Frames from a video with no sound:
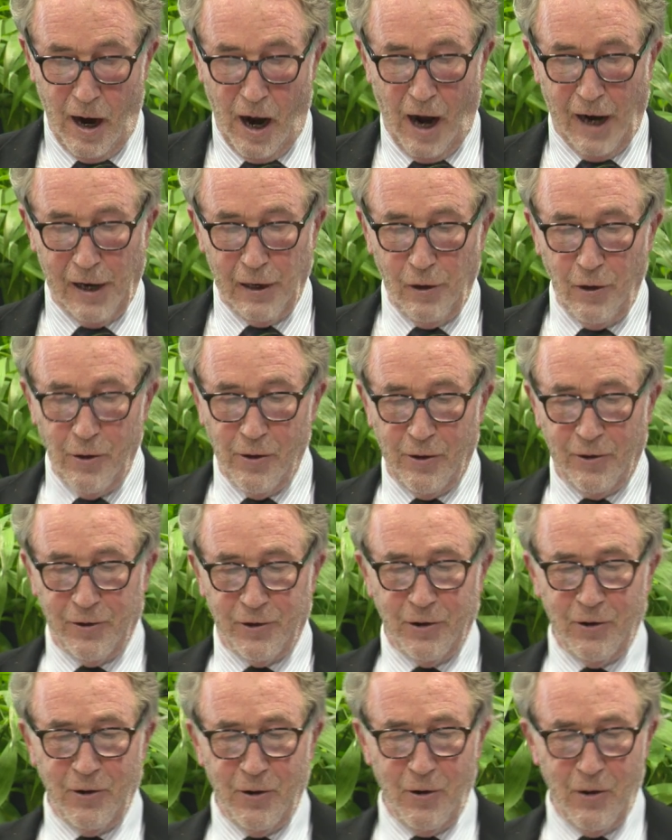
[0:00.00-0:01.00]
I
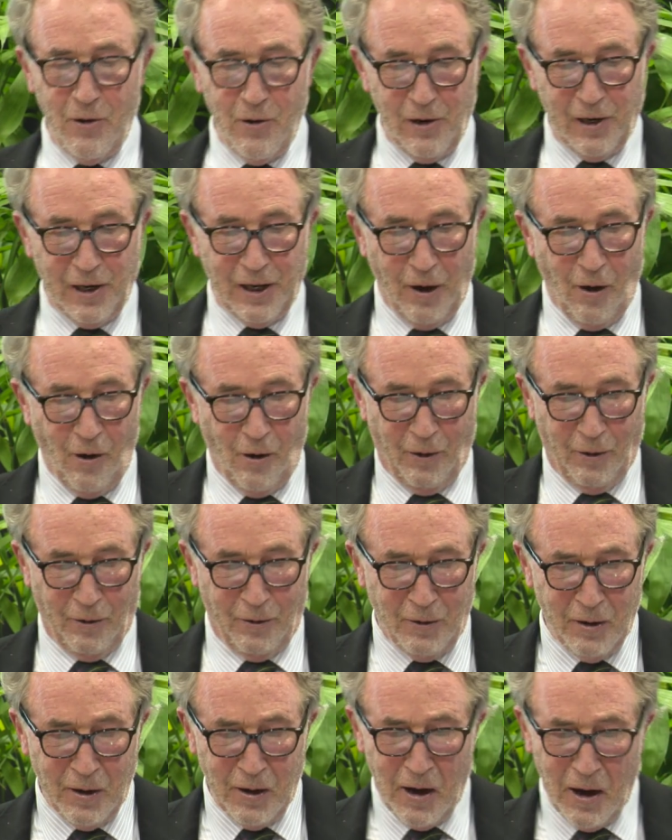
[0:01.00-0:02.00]
learned early
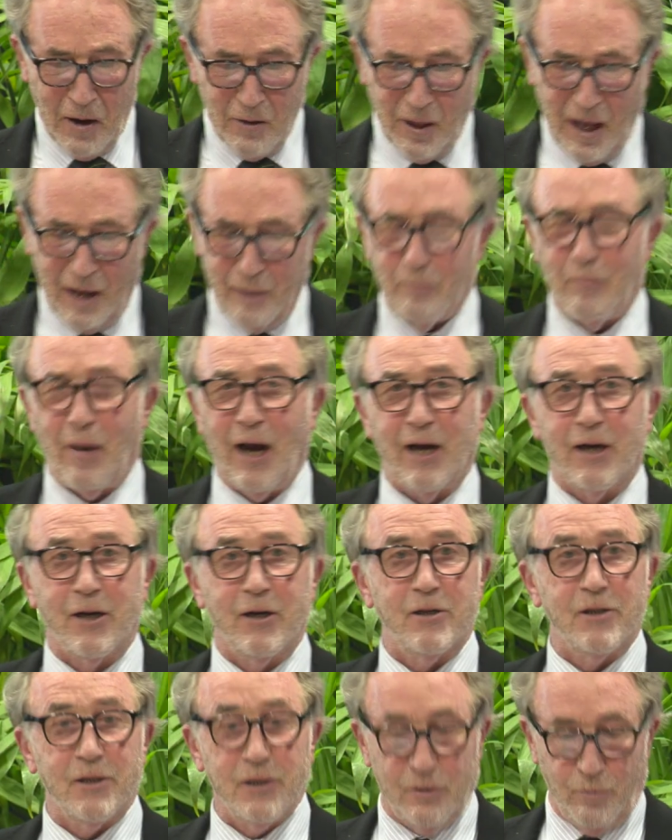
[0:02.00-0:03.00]
on that
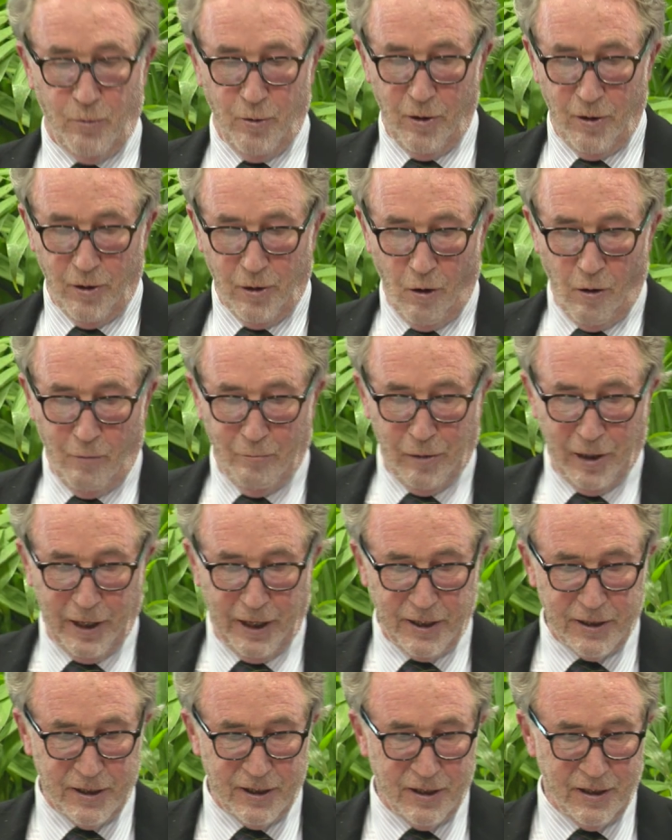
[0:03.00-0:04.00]
markets were
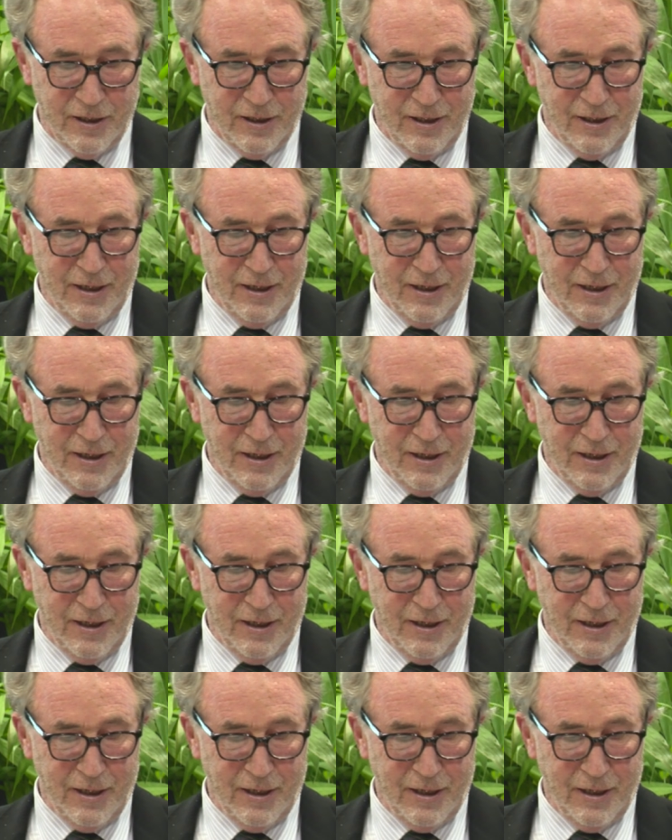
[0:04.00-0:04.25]
complex.